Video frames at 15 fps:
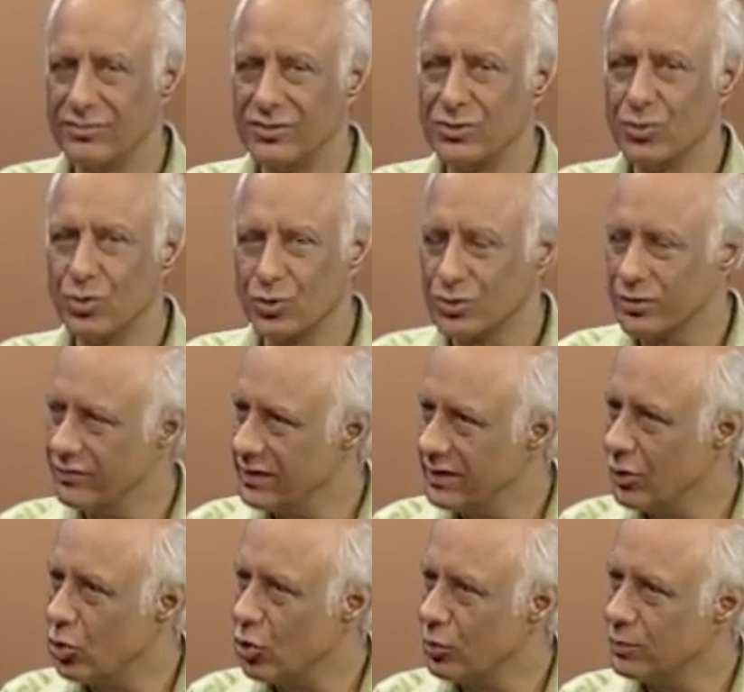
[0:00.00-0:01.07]
When you go to the
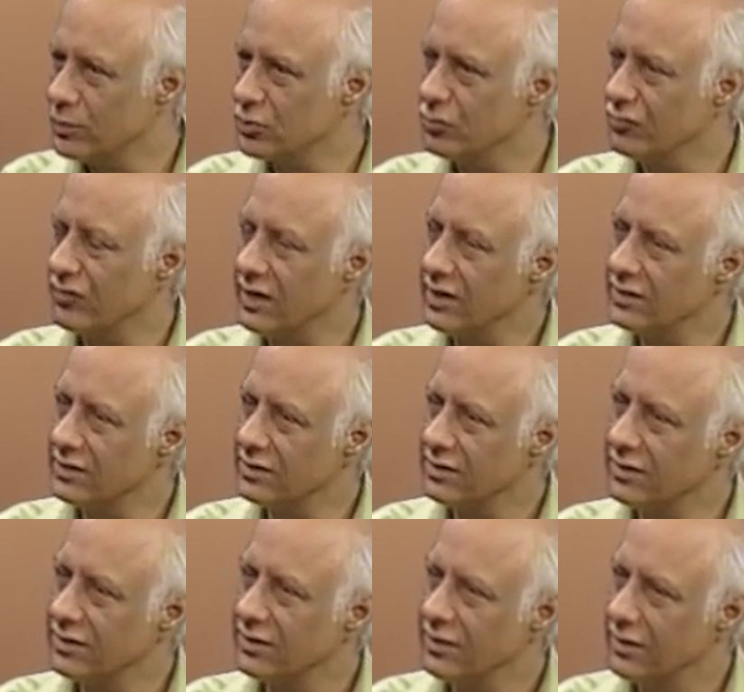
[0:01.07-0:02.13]
Vedic corpus, you find
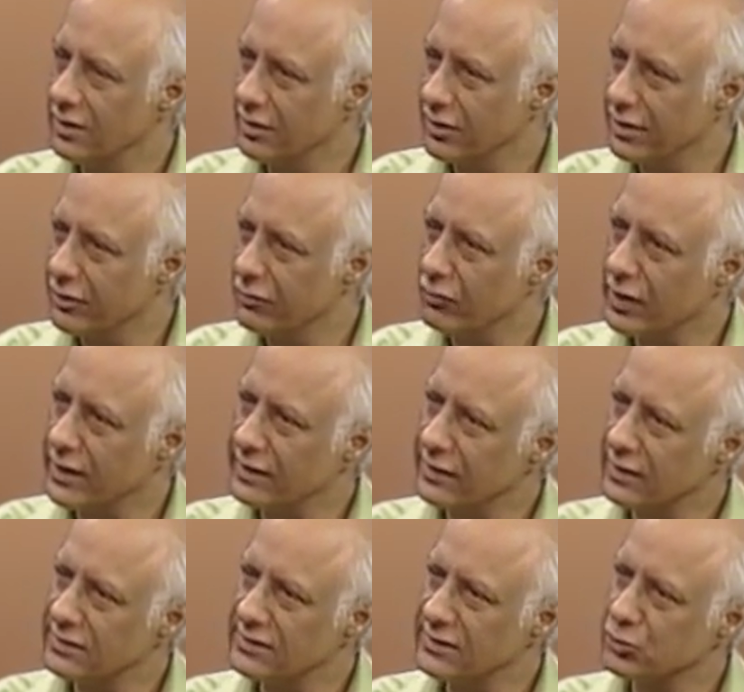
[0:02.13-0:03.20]
that Rig
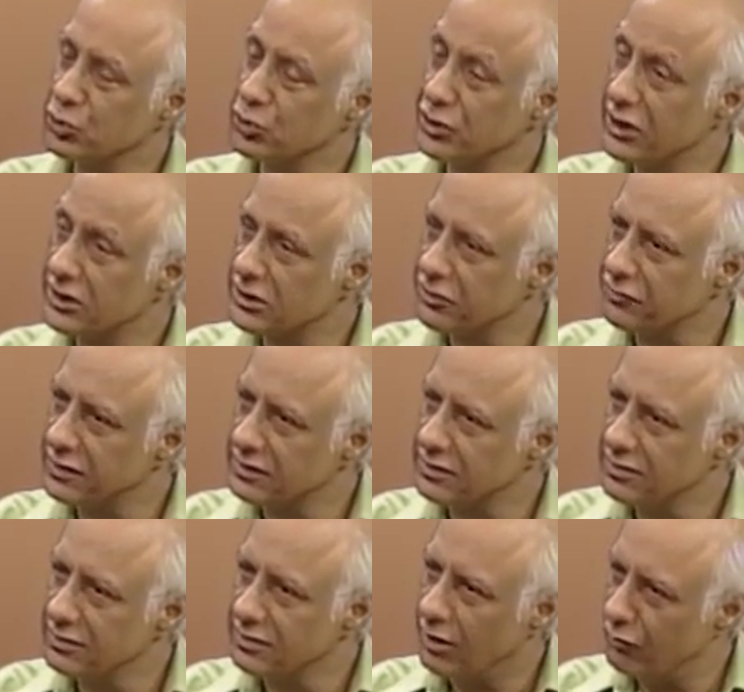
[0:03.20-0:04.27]
Veda is associated
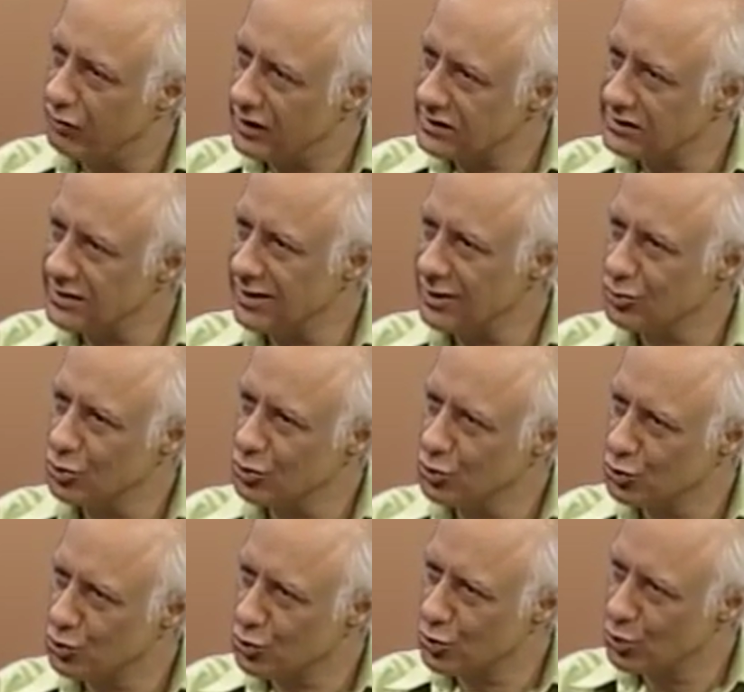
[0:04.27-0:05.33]
with Avesta, so
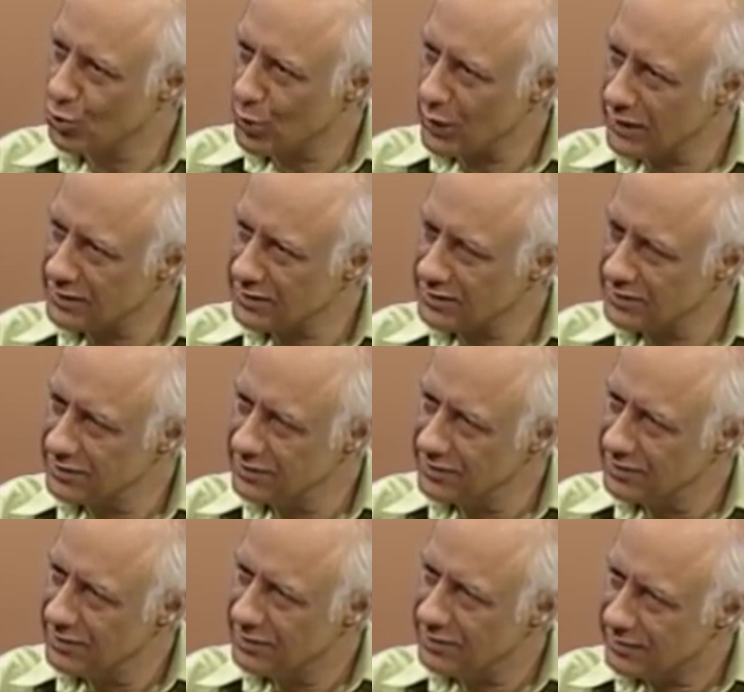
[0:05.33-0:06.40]
you should look at
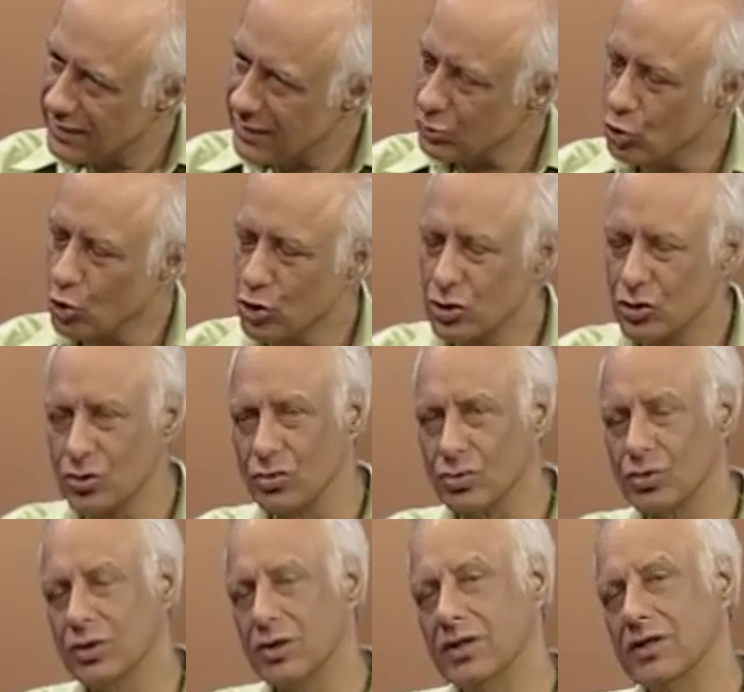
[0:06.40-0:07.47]
that also.
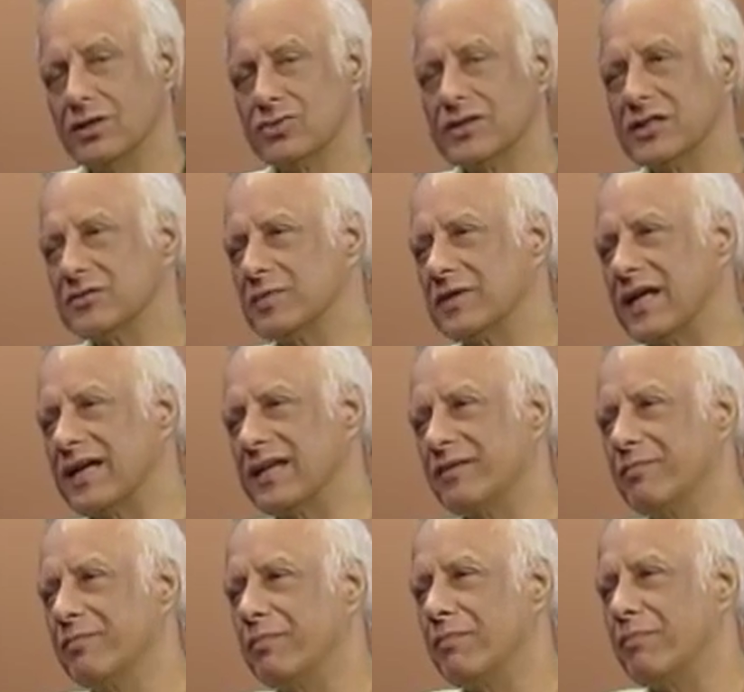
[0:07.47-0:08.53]
So it has been like
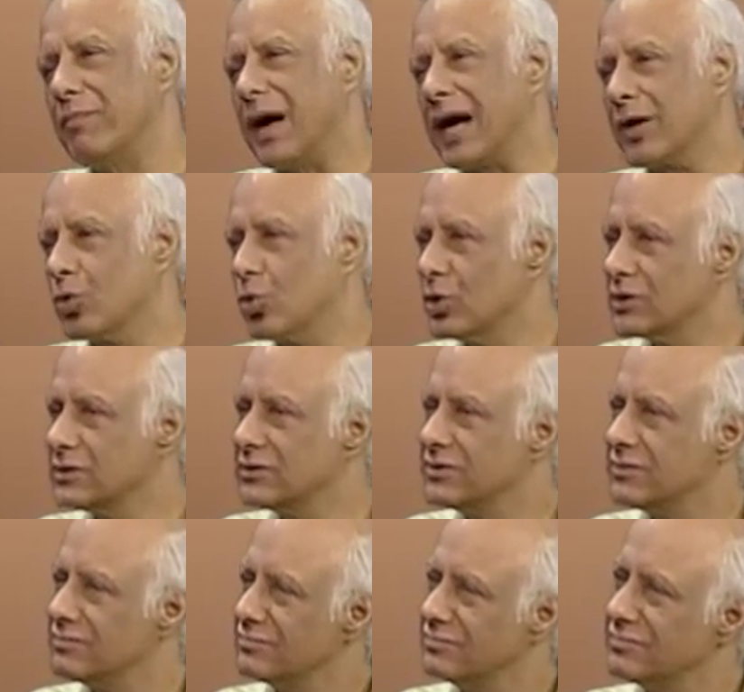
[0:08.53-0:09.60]
a
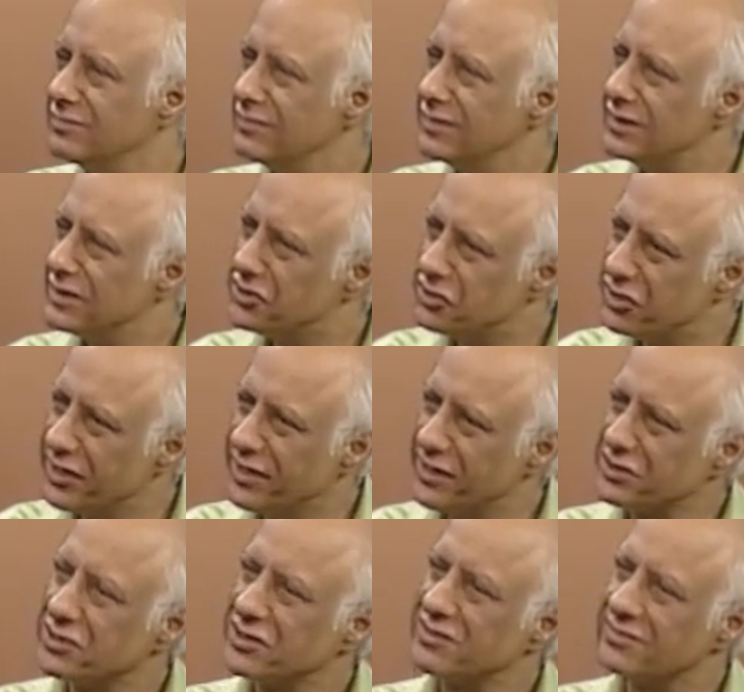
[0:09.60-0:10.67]
backward
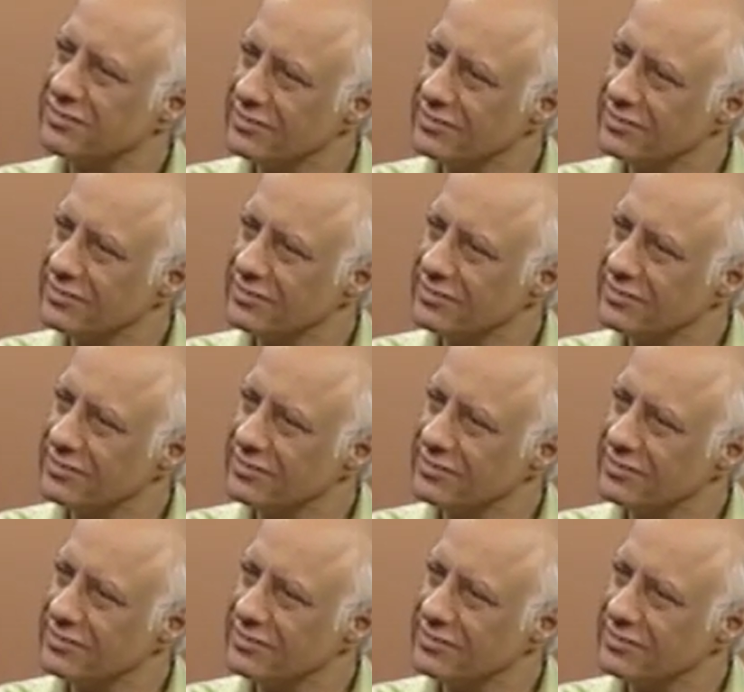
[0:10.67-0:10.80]
integration.